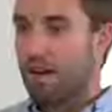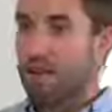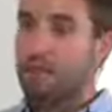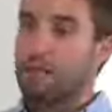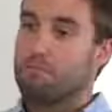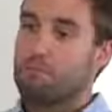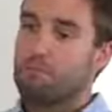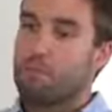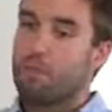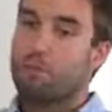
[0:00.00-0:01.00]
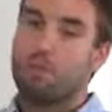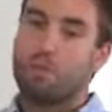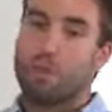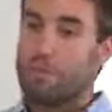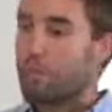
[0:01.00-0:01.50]
I think that people want
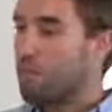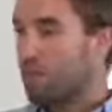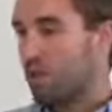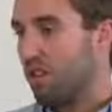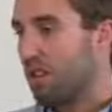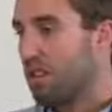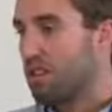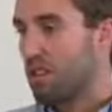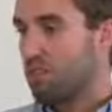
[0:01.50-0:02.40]
to remember special events